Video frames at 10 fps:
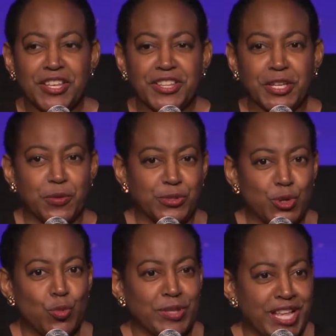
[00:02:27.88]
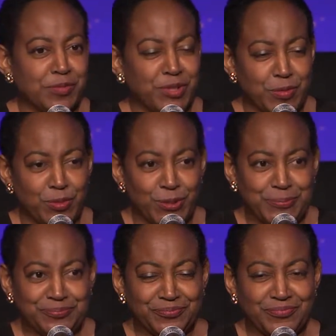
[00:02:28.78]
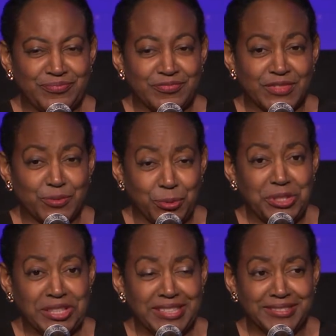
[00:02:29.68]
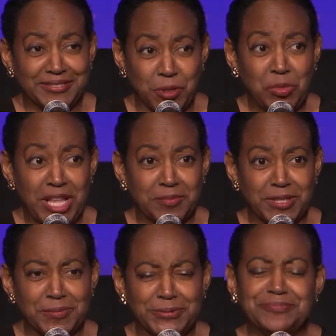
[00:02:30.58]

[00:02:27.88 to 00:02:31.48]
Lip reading: there were no black people. Really, no black people.